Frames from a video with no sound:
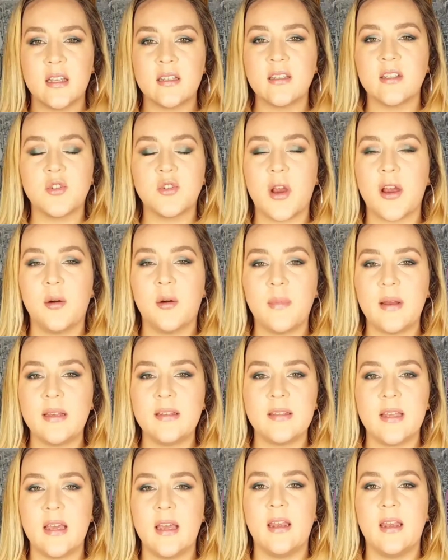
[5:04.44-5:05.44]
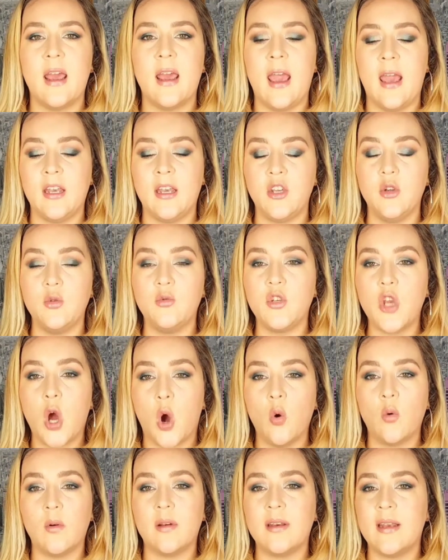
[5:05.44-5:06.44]
doesn't dry out my skin, and you
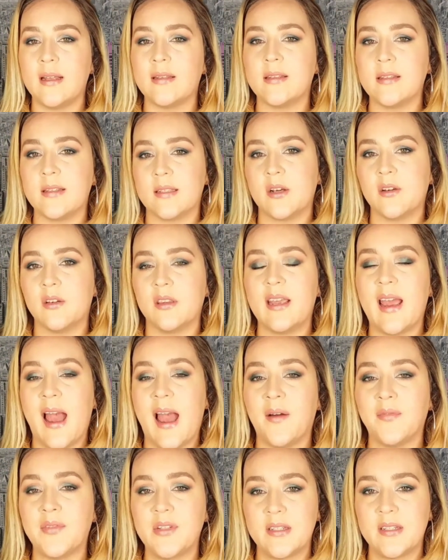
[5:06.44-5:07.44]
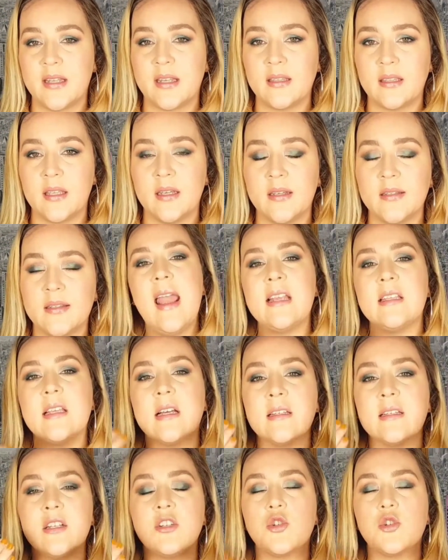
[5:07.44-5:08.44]
don't necessarily have to set this. It
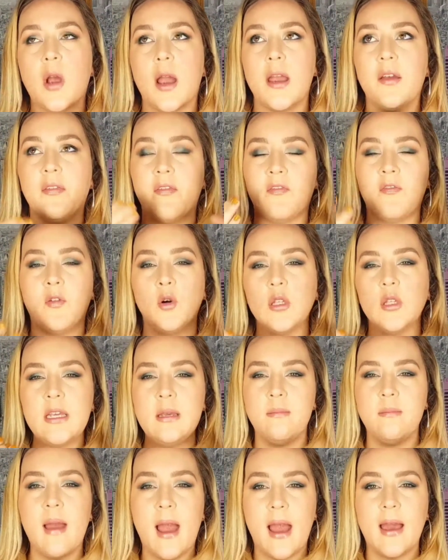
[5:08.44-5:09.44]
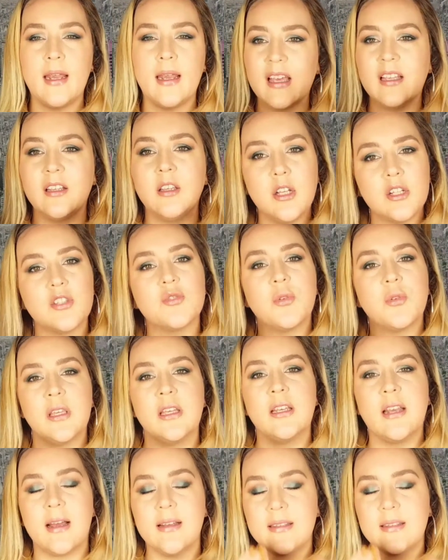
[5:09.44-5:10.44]
doesn't dry fully matte. It looks
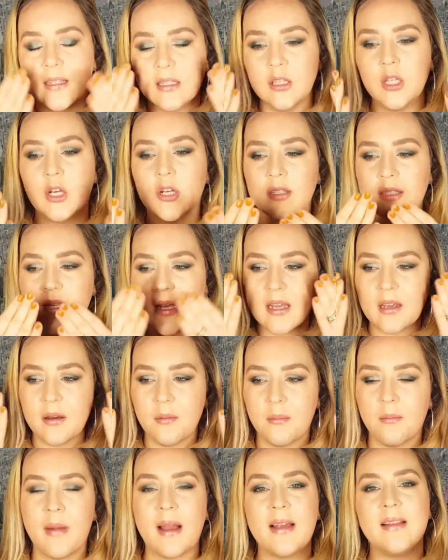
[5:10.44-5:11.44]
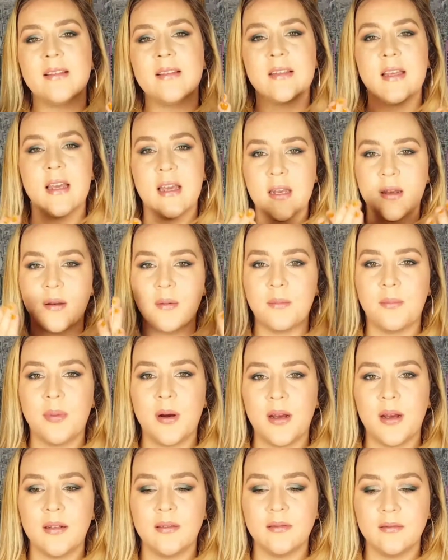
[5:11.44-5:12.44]
really nice. It looks like my skin,
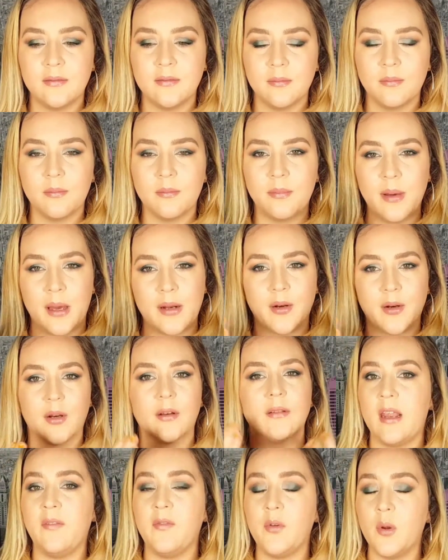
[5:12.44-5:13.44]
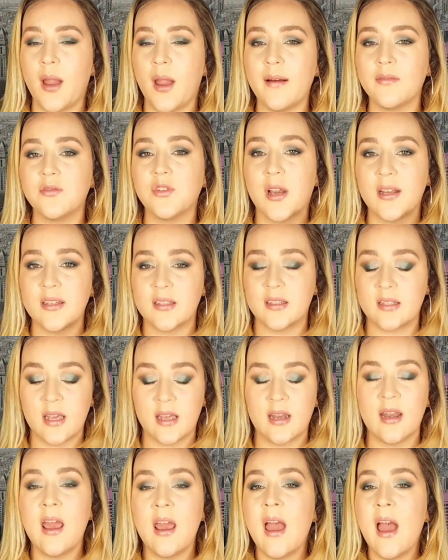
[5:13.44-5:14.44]
but better. If you have dry
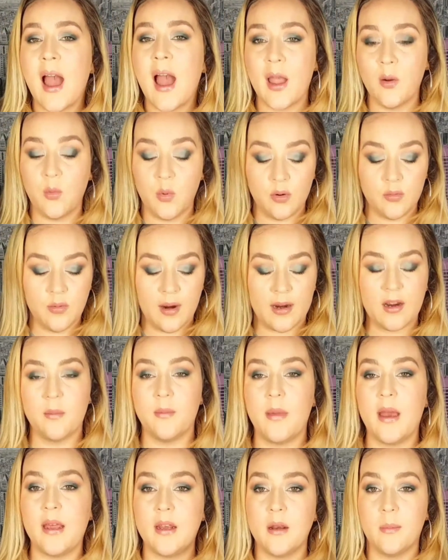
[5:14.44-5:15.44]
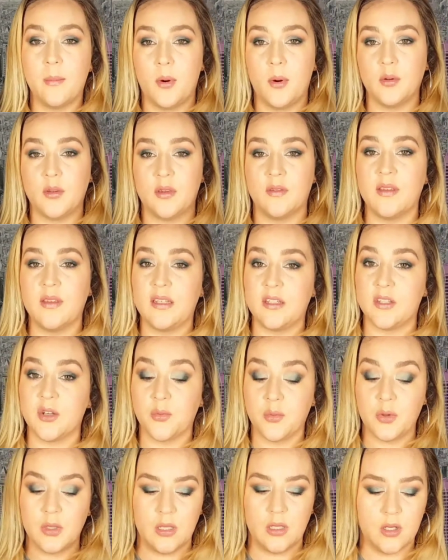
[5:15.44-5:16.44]
skin, I would recommend both of these. They're
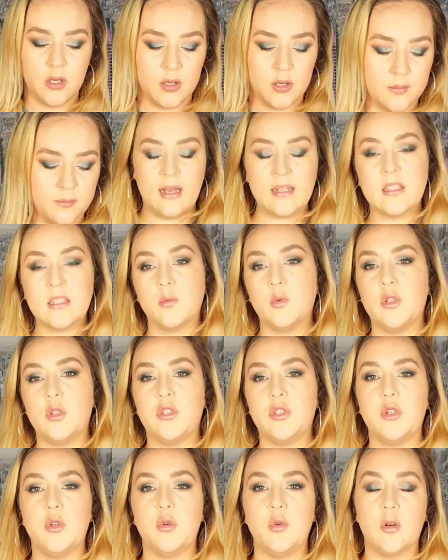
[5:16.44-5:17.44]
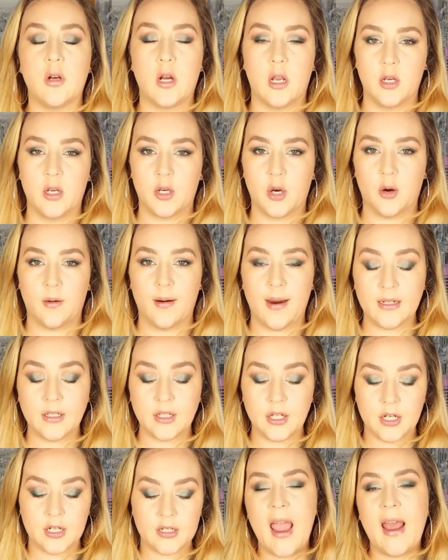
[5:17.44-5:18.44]
really good. Next, we'll do color
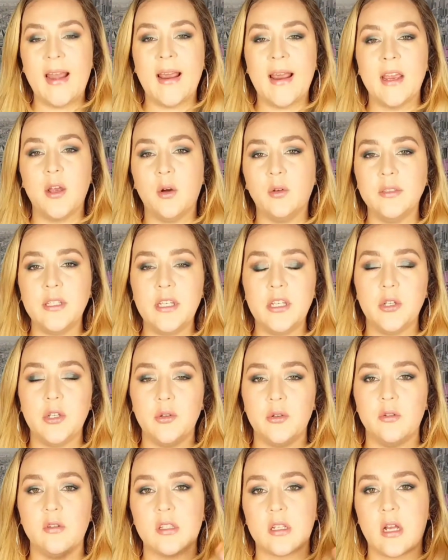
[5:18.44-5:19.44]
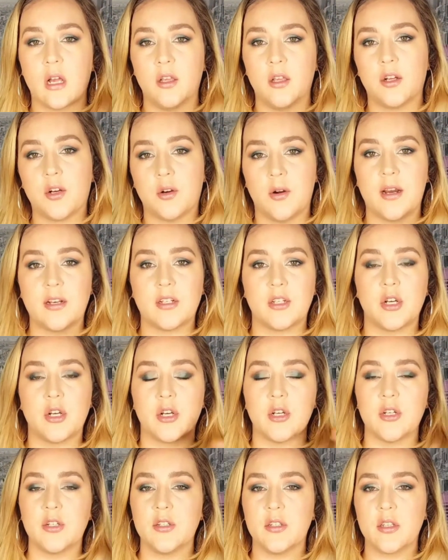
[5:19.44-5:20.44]
correctors, and I only use color
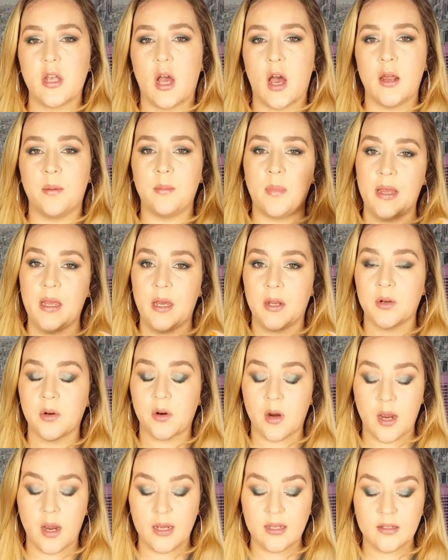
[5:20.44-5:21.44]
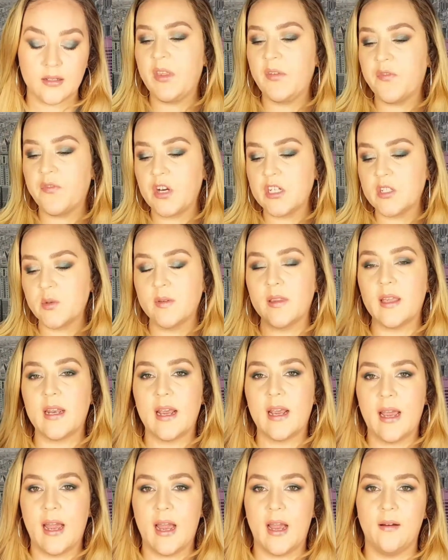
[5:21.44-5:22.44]
correctors on my under eyes. The first one that
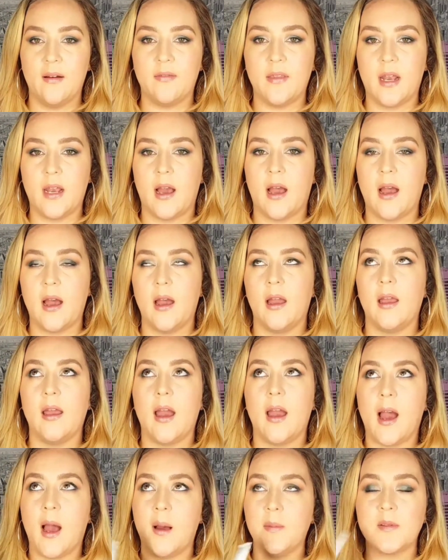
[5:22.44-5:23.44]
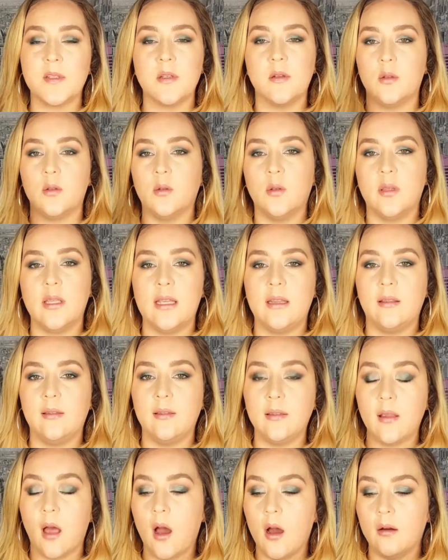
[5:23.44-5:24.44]
I have that I absolutely
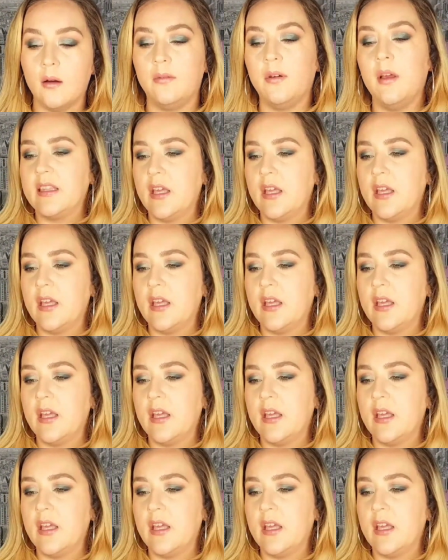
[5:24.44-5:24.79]
love,